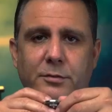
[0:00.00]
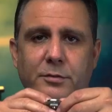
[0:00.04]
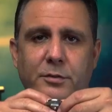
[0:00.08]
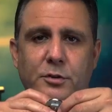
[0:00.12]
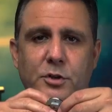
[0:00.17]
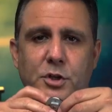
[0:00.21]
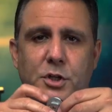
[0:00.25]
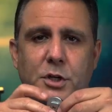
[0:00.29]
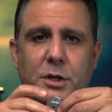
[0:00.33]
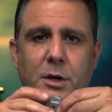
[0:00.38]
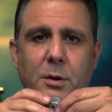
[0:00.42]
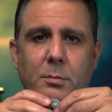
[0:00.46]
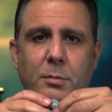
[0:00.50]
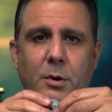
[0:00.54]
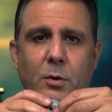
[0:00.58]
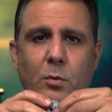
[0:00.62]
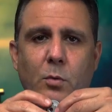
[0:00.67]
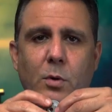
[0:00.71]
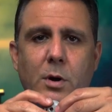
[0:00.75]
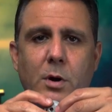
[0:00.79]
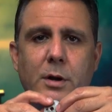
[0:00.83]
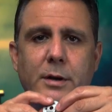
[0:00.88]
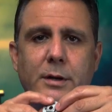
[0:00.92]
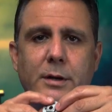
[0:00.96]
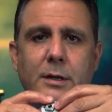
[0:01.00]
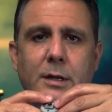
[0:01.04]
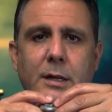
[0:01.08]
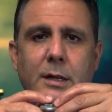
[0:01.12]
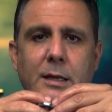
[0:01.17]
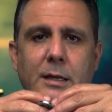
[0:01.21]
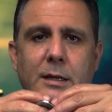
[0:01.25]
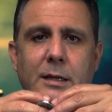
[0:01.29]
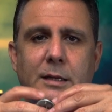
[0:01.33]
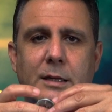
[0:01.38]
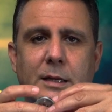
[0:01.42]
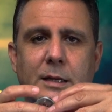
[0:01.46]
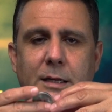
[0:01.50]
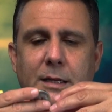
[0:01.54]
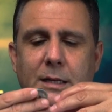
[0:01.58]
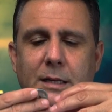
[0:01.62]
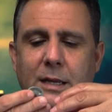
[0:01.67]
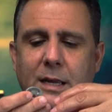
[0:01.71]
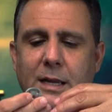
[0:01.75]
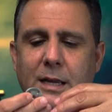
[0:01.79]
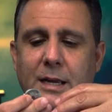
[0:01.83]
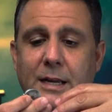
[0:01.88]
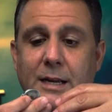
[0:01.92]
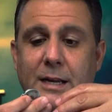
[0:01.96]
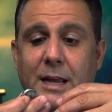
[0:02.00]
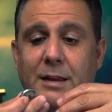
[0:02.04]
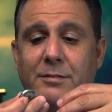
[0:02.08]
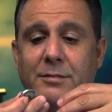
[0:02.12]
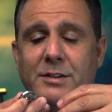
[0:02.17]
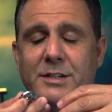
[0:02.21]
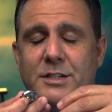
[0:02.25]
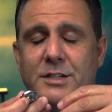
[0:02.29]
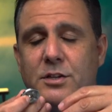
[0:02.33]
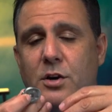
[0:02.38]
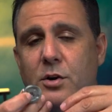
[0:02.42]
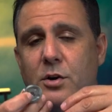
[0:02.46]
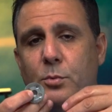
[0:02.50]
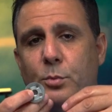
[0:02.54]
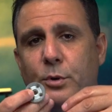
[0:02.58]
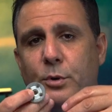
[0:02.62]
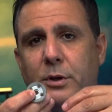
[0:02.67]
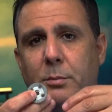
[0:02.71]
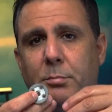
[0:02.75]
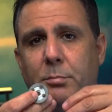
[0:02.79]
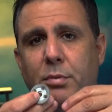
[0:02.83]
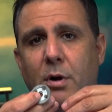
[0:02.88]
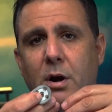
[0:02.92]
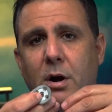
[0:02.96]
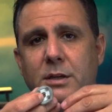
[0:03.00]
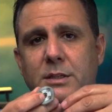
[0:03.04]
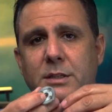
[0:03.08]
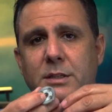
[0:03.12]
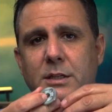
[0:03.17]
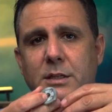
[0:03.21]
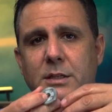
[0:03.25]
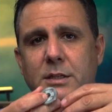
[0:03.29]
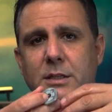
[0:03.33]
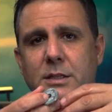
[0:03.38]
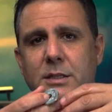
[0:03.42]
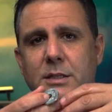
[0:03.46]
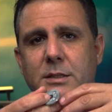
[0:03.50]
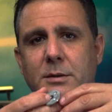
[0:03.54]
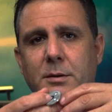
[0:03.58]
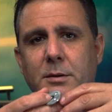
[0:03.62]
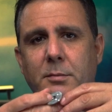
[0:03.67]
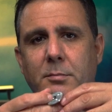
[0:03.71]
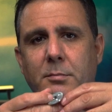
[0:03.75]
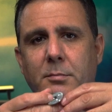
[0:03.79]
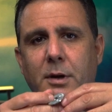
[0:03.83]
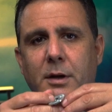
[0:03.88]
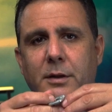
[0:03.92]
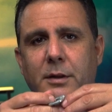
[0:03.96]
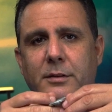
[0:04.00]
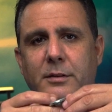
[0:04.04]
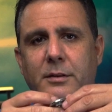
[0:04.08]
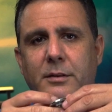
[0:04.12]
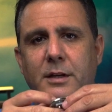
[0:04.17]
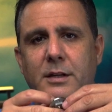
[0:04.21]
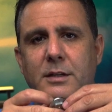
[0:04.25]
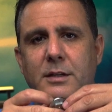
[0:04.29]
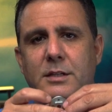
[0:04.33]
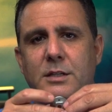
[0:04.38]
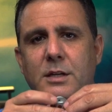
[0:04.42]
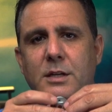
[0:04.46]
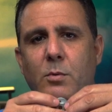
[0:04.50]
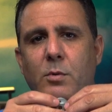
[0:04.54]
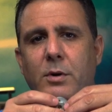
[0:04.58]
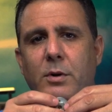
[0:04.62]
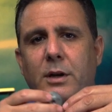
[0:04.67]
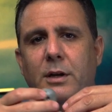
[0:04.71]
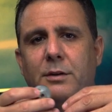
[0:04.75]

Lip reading: version number 1, and I even started with the process, but then someone